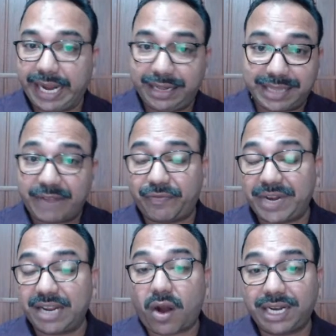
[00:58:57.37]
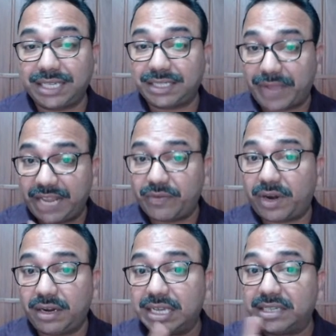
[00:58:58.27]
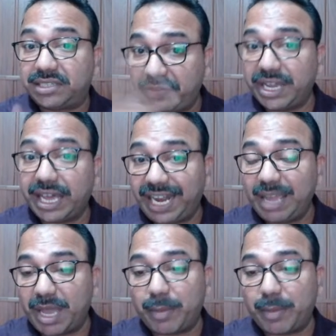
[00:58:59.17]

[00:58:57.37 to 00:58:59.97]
In that 15 qualities, if anyone severely